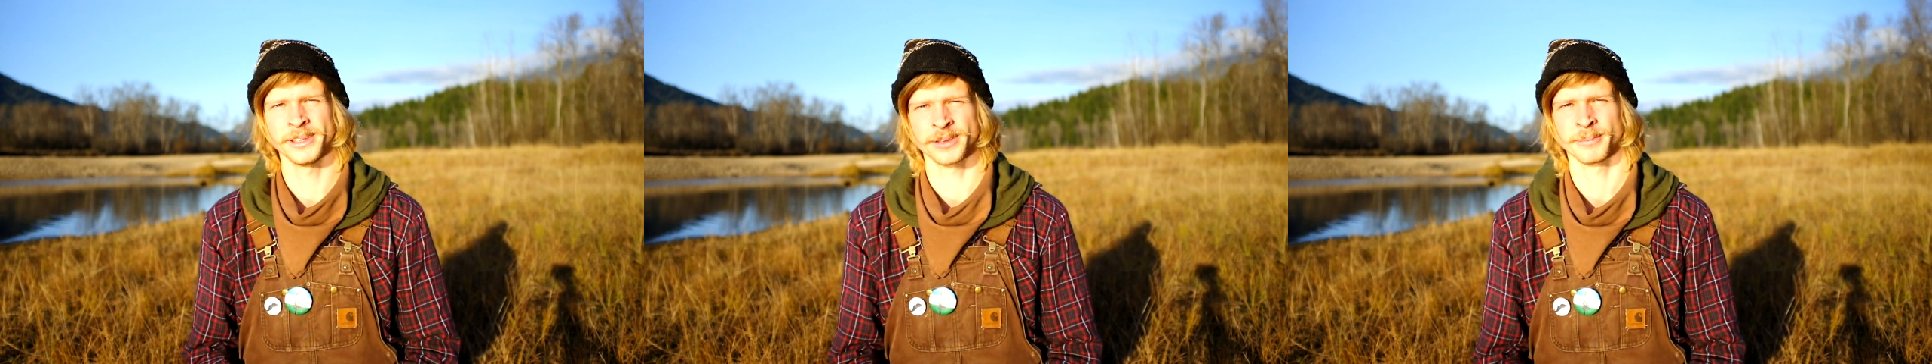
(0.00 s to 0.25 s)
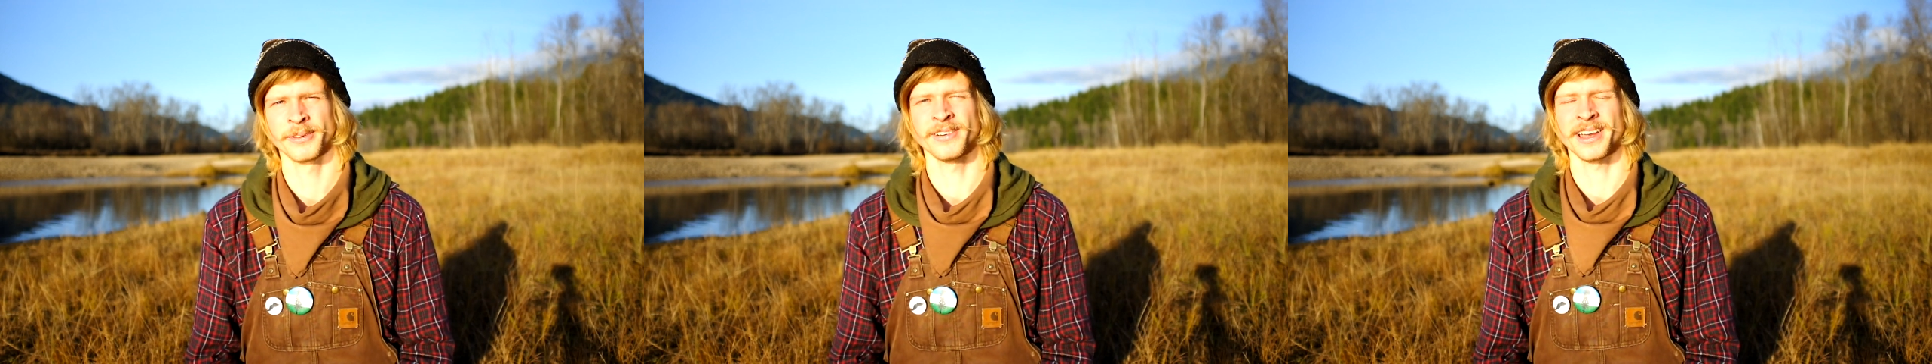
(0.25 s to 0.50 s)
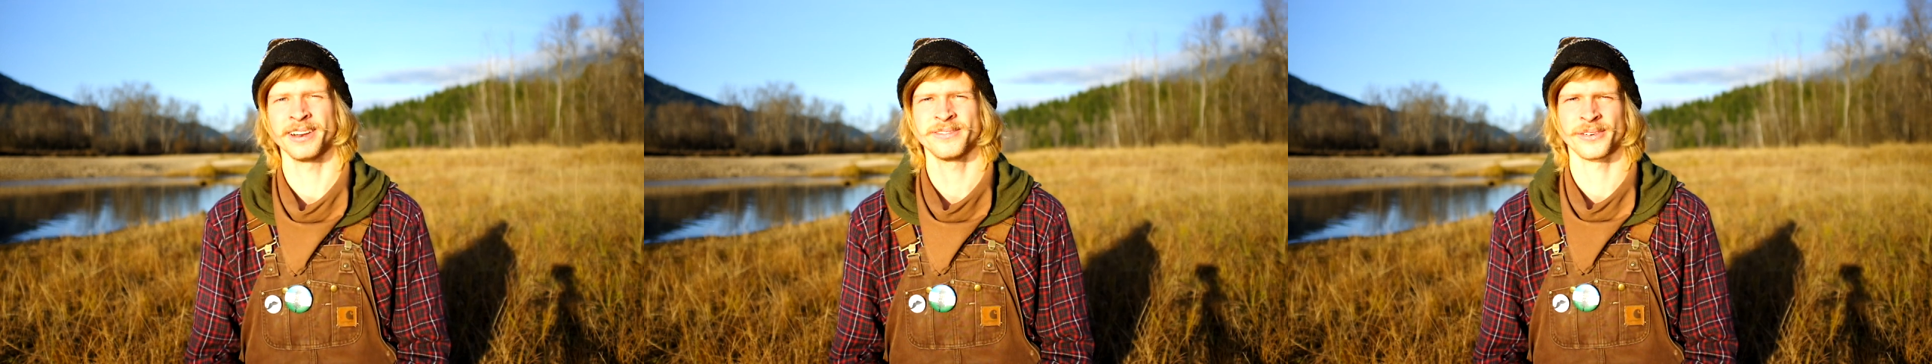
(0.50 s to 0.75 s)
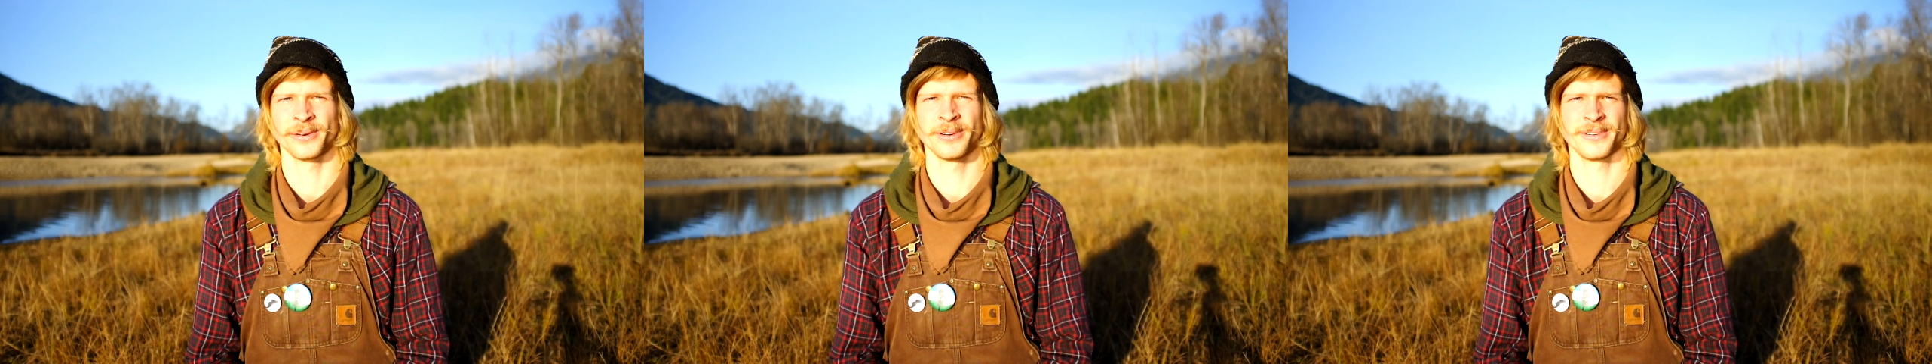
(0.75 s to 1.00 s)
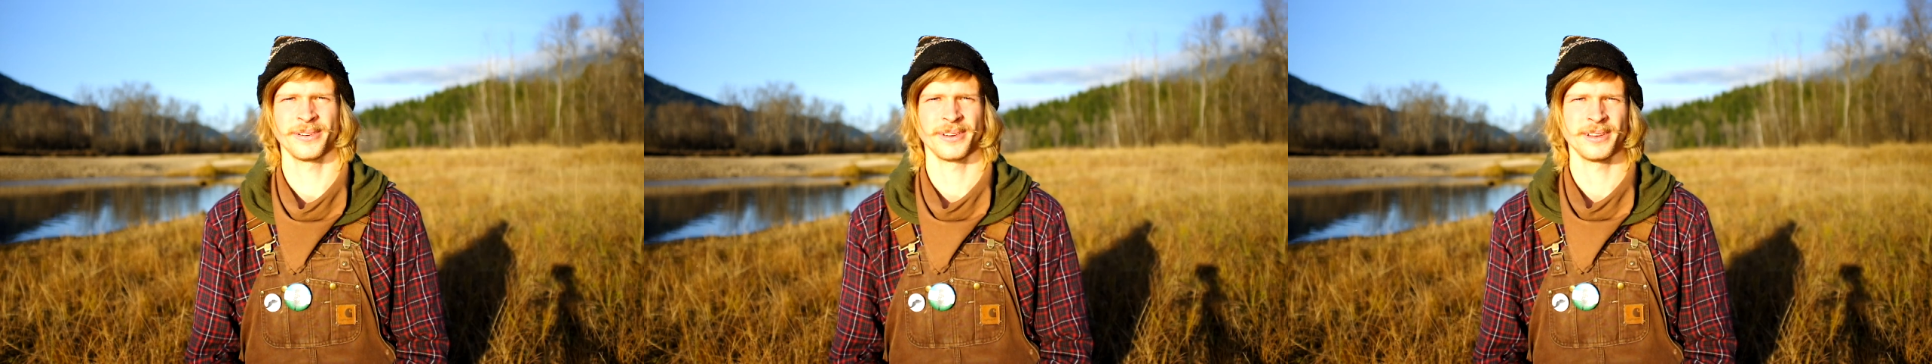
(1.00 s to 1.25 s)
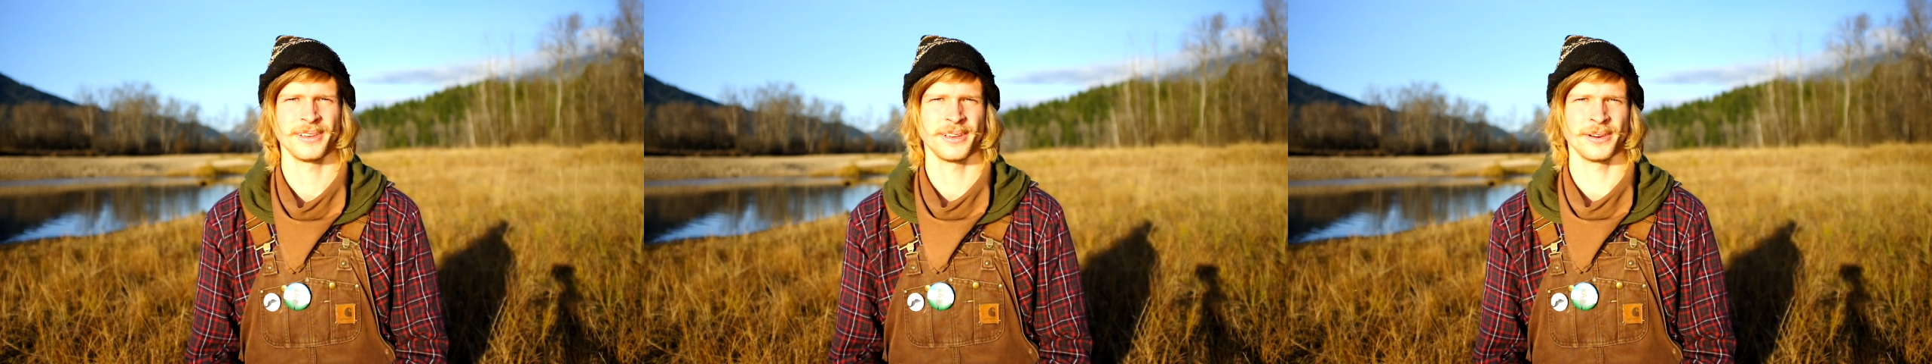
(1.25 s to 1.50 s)
to provide for
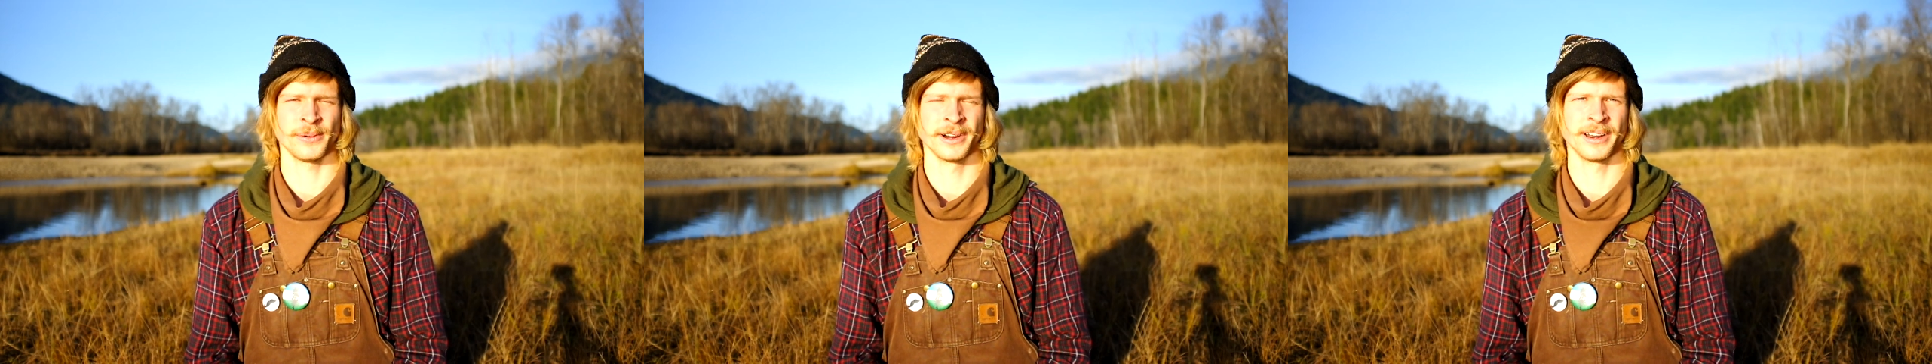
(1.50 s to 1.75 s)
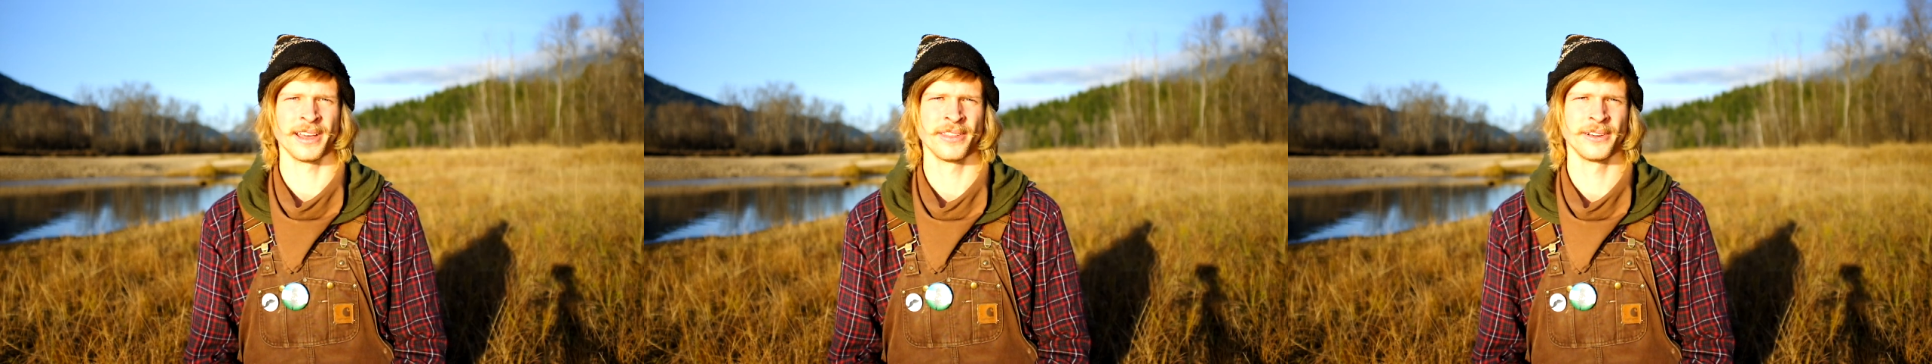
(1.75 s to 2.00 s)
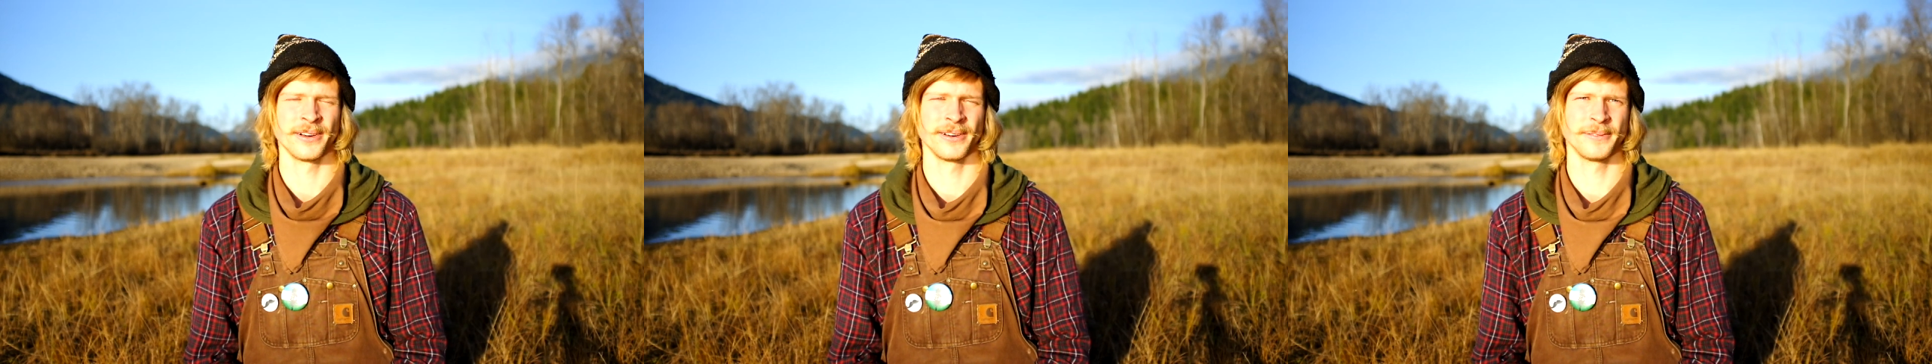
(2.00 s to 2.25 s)
one another.